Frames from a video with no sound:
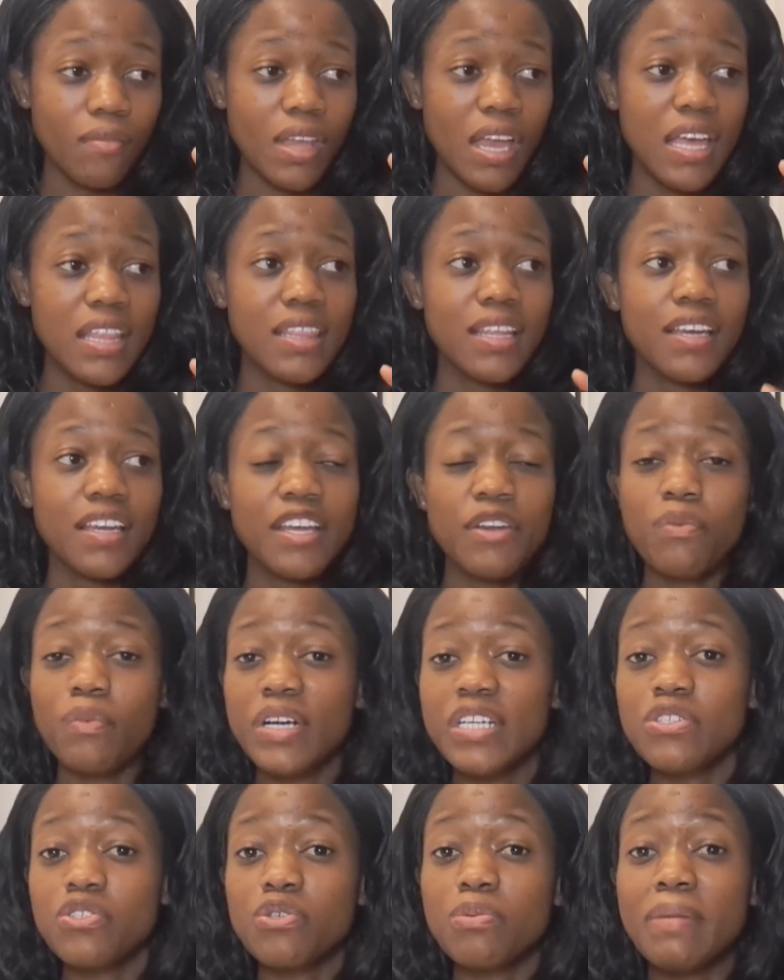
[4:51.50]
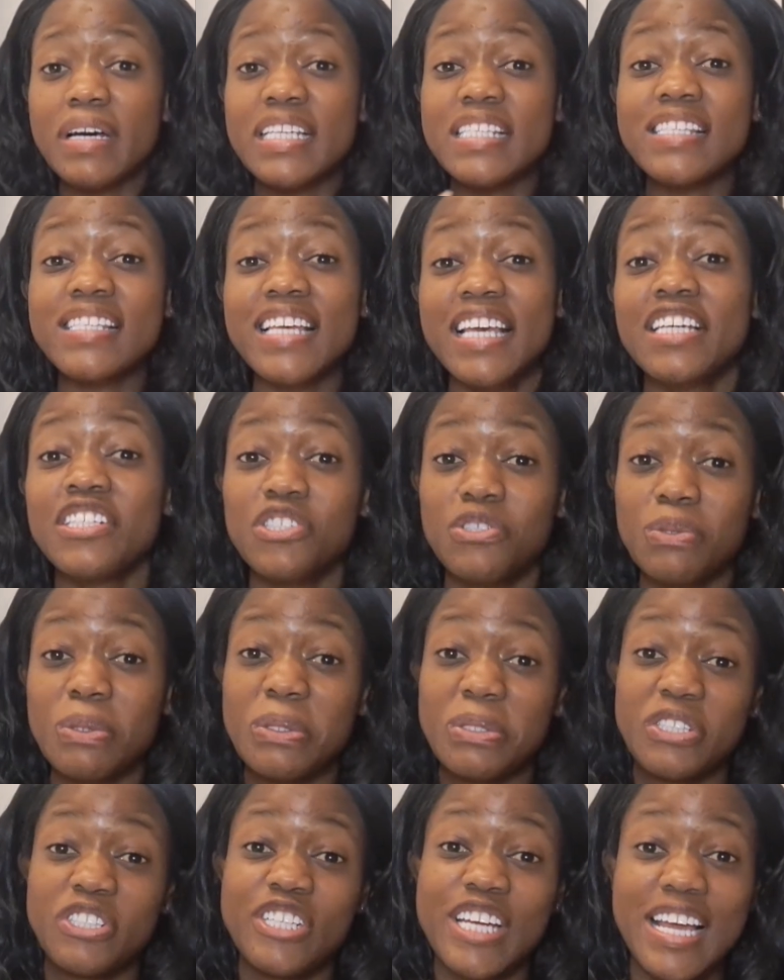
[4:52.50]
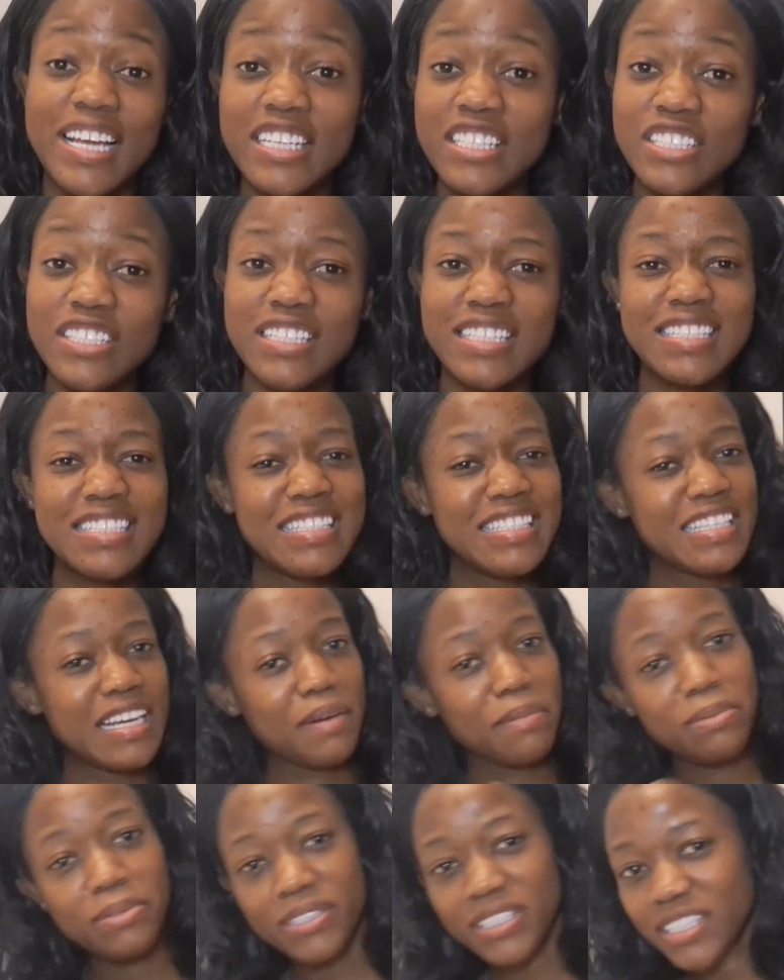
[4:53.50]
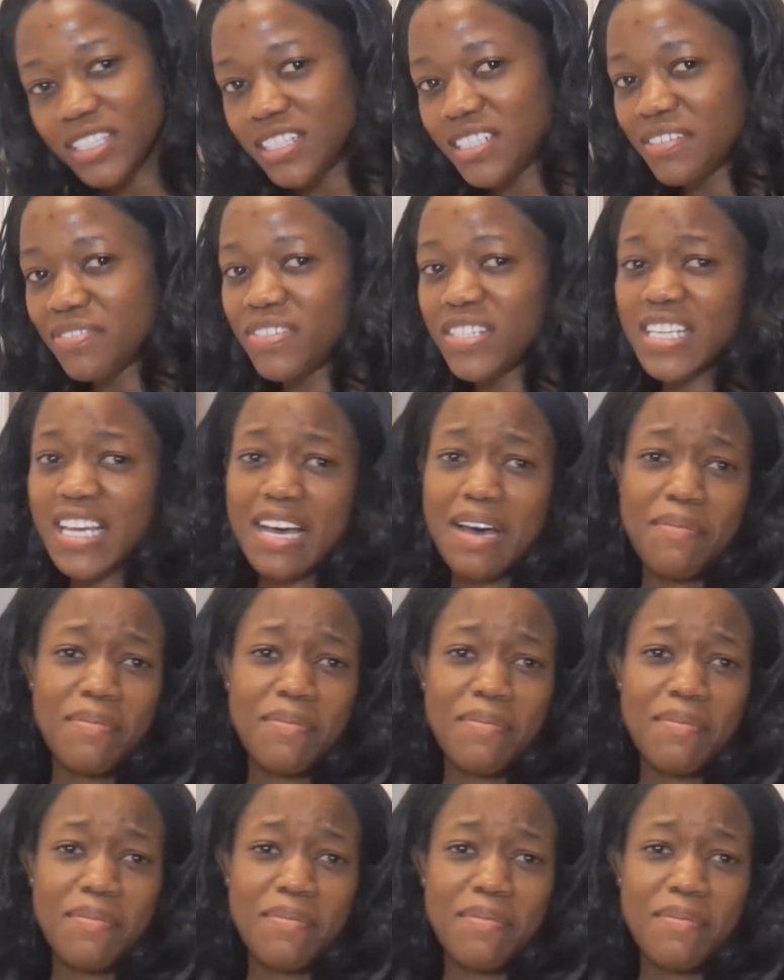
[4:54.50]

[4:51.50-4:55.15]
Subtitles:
And then it went to my schedule changing, double shifts,